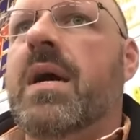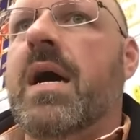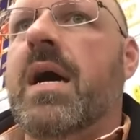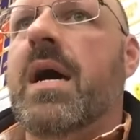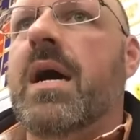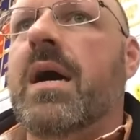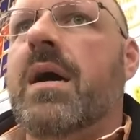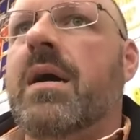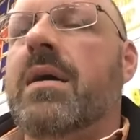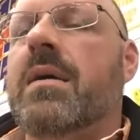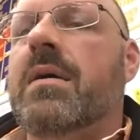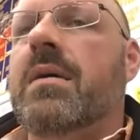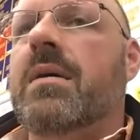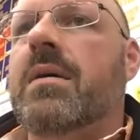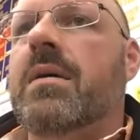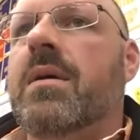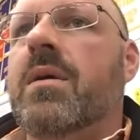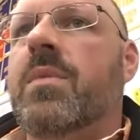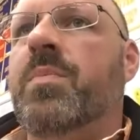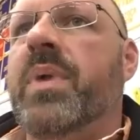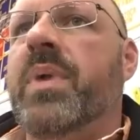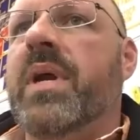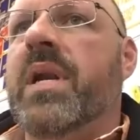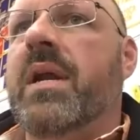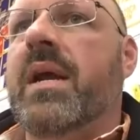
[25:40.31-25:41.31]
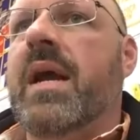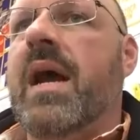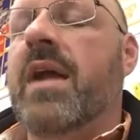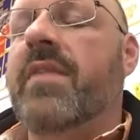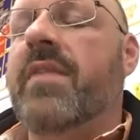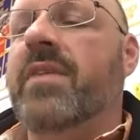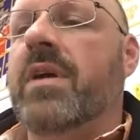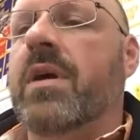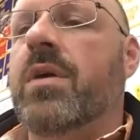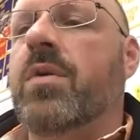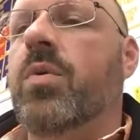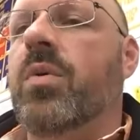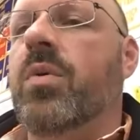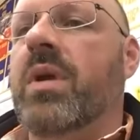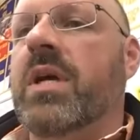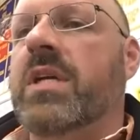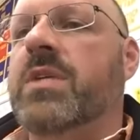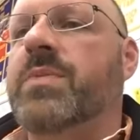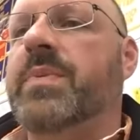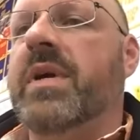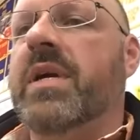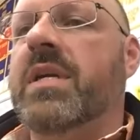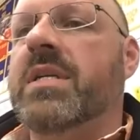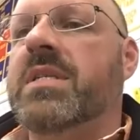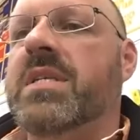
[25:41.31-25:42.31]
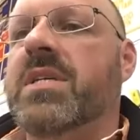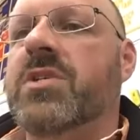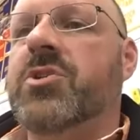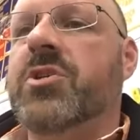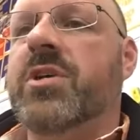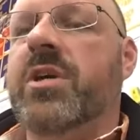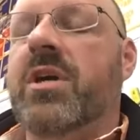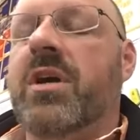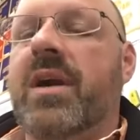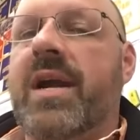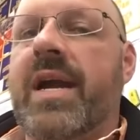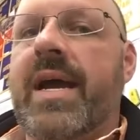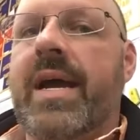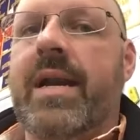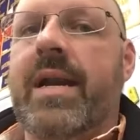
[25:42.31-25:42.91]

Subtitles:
kind of a cool experience this year.